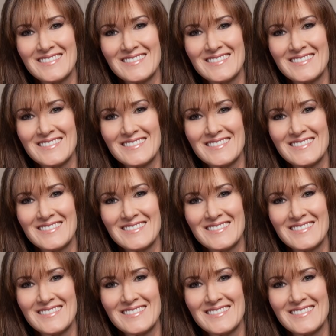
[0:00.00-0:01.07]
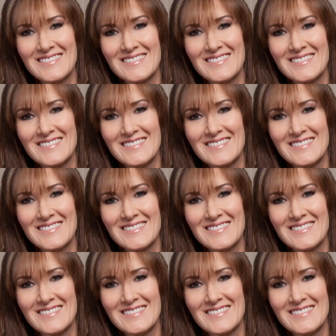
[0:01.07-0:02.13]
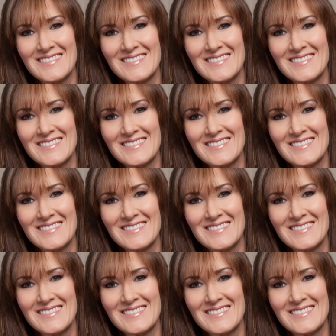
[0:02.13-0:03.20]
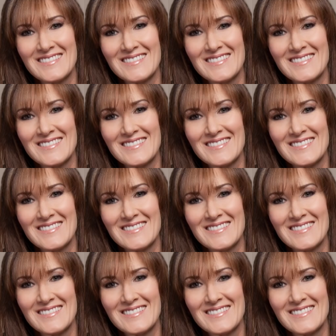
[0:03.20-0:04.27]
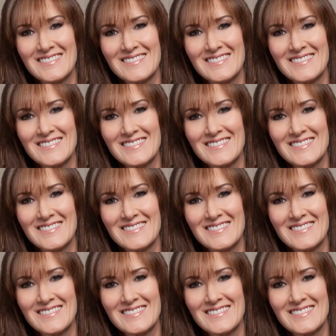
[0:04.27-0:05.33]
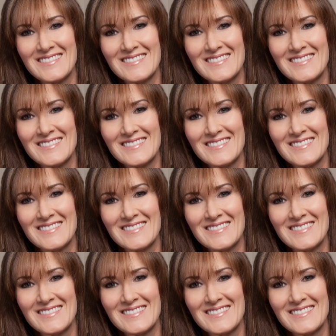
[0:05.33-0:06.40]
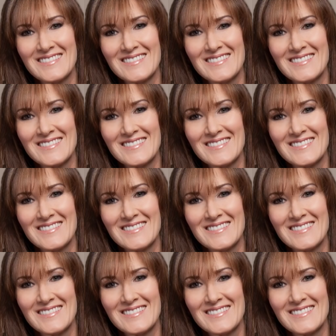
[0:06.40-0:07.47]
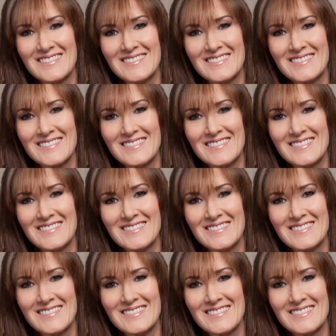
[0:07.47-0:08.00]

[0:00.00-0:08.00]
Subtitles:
The face doesn't move, so there is nothing to read.